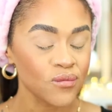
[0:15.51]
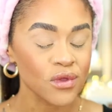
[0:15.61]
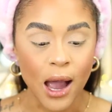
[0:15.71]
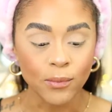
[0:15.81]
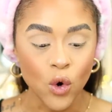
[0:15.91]

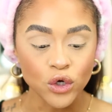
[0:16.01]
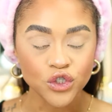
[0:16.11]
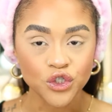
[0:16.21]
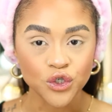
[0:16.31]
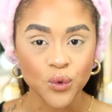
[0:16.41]
I'm going to
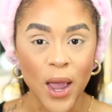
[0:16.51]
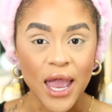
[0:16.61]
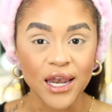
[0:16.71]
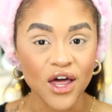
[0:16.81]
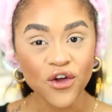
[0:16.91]
do
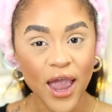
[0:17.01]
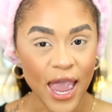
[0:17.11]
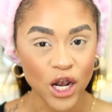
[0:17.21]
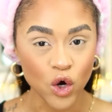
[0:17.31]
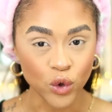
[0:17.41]
another
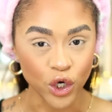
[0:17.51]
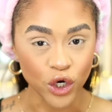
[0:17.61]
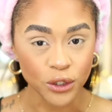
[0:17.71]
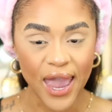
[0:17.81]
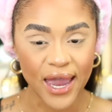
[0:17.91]
halo
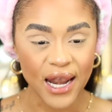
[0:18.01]
look and